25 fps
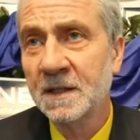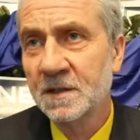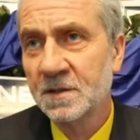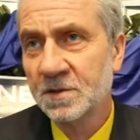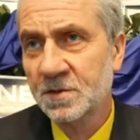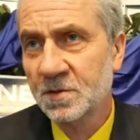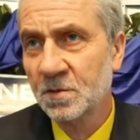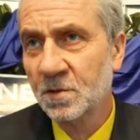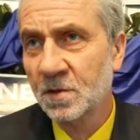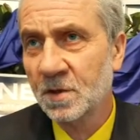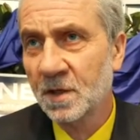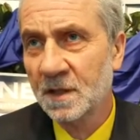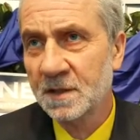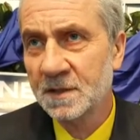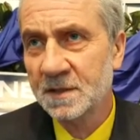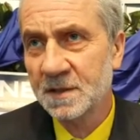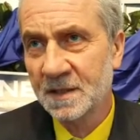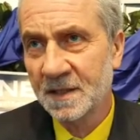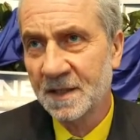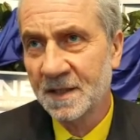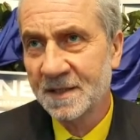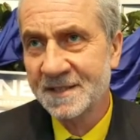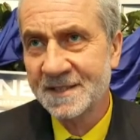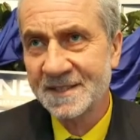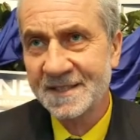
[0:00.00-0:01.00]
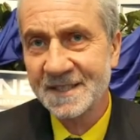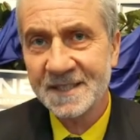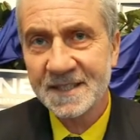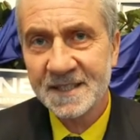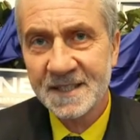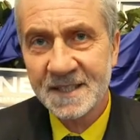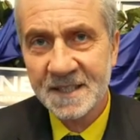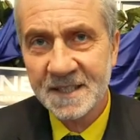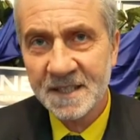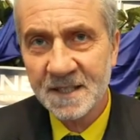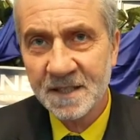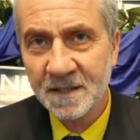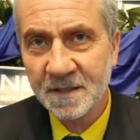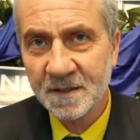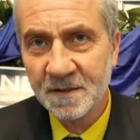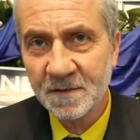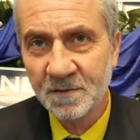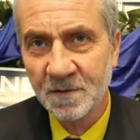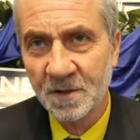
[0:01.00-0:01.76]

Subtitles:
so-called CE,